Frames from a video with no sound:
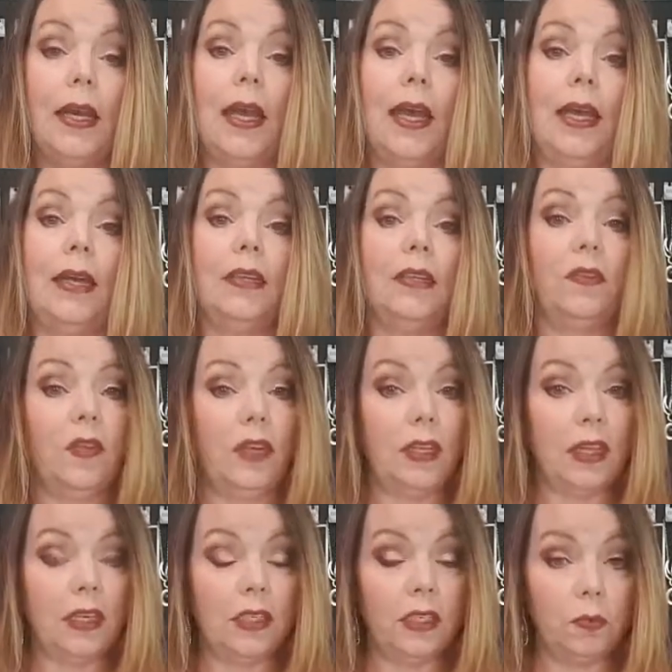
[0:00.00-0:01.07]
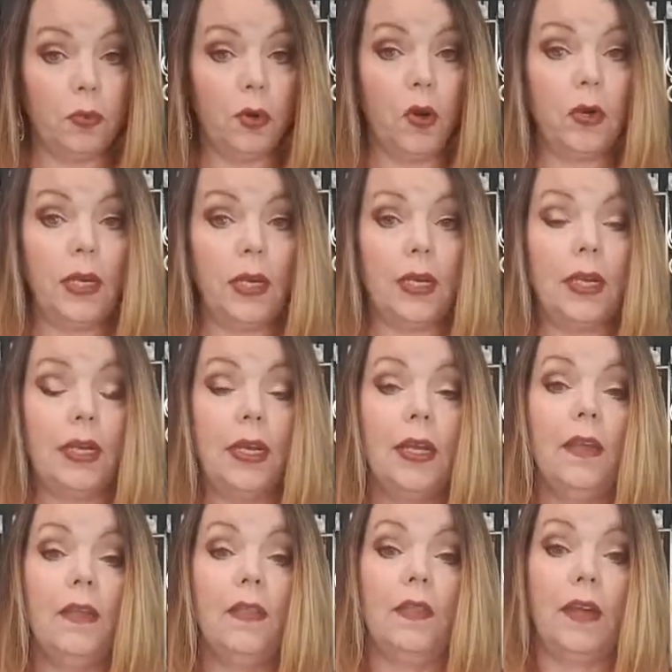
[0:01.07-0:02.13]
And if anything is broken,
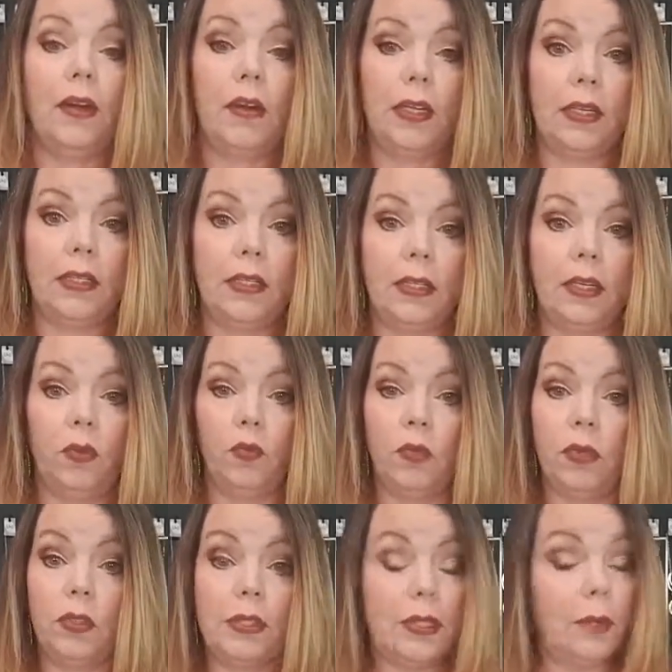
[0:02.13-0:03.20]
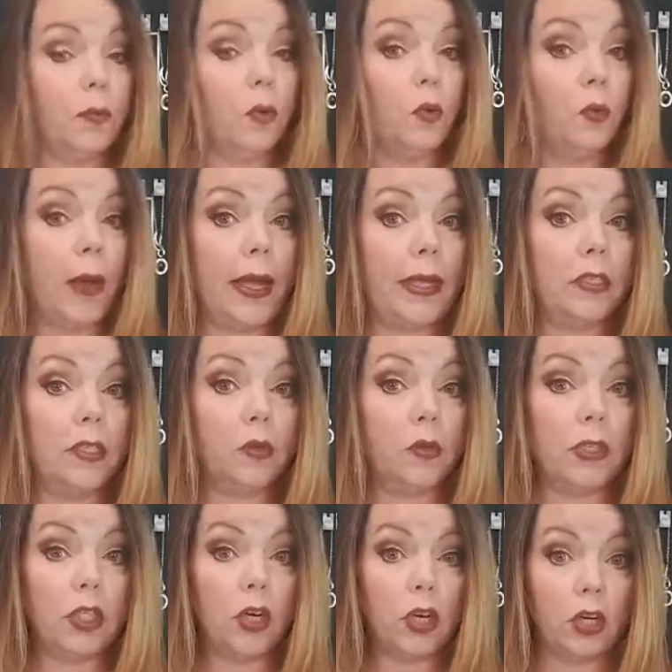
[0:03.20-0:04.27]
there is a real simple way to
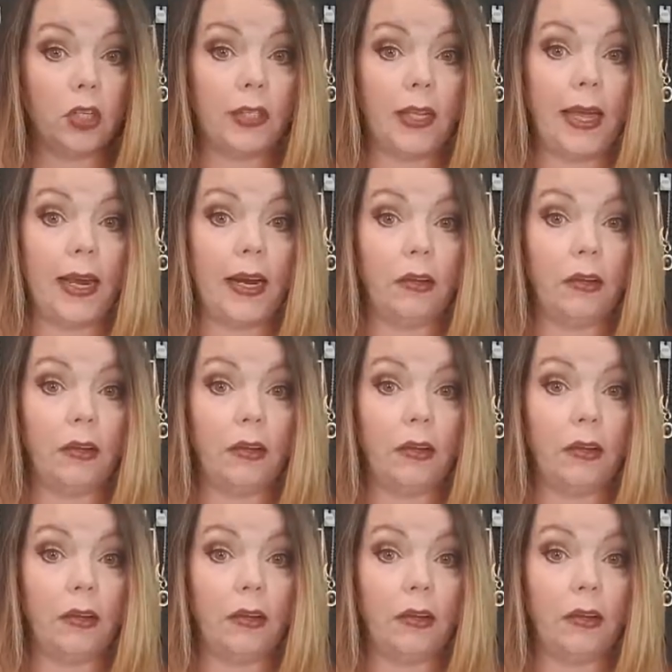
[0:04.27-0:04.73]
return that.